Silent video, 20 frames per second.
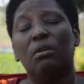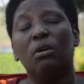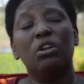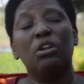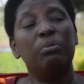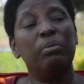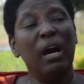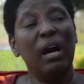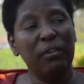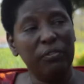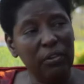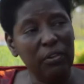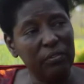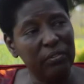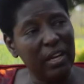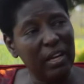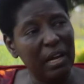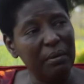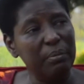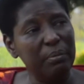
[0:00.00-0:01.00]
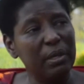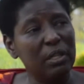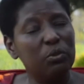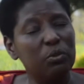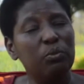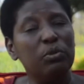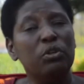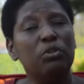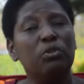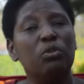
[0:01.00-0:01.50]
On behalf of government,
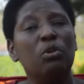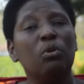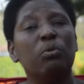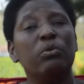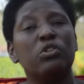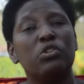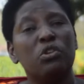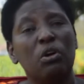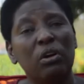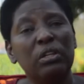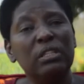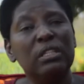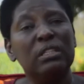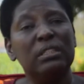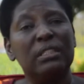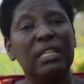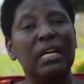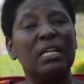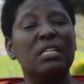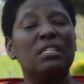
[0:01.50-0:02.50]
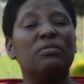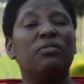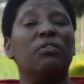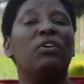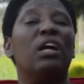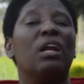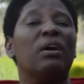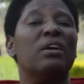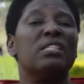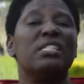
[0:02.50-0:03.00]
we do withholding tax for
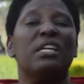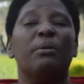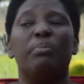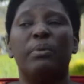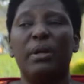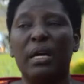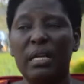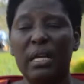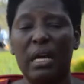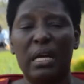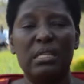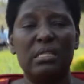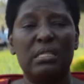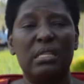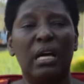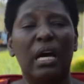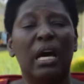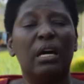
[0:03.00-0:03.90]
our suppliers